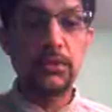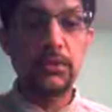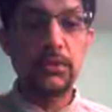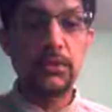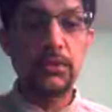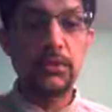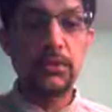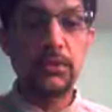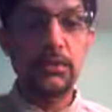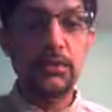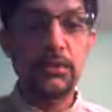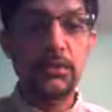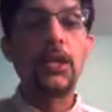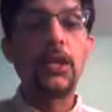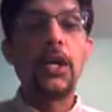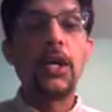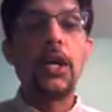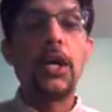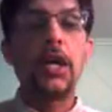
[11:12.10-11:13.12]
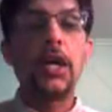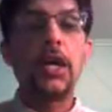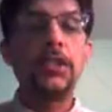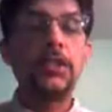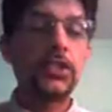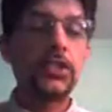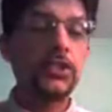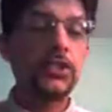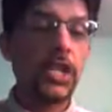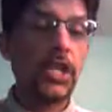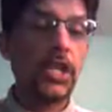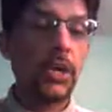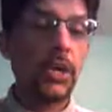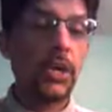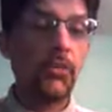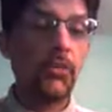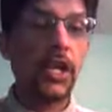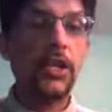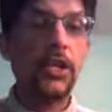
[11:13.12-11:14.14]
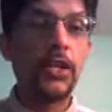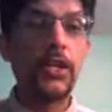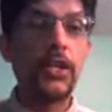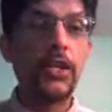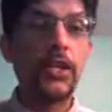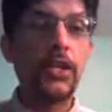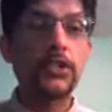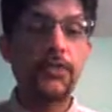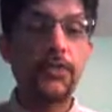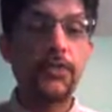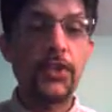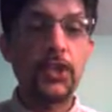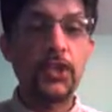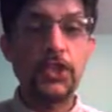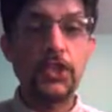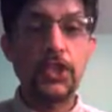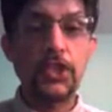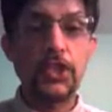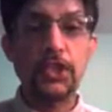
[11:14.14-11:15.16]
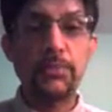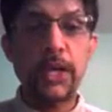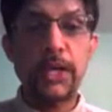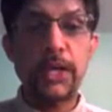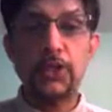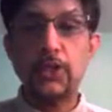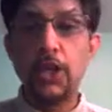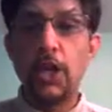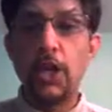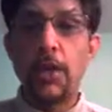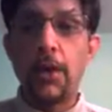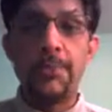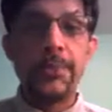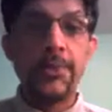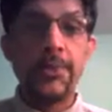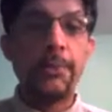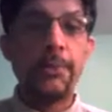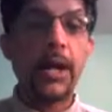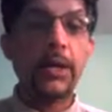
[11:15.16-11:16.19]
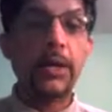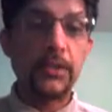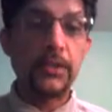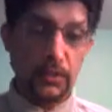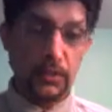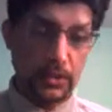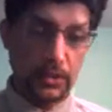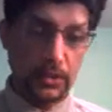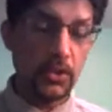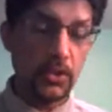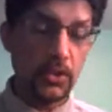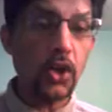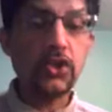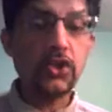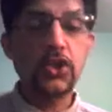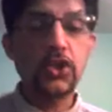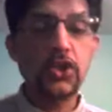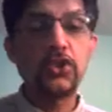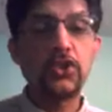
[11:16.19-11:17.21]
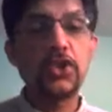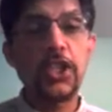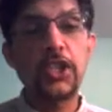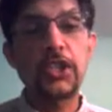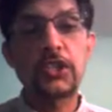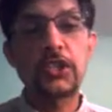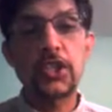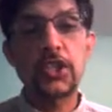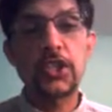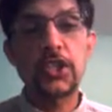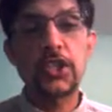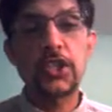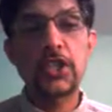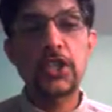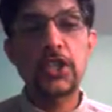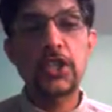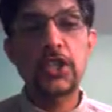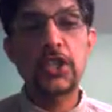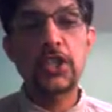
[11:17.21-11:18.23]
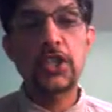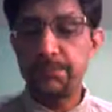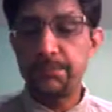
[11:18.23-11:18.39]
going in the same vein as the first test match. But Roston Chase came in,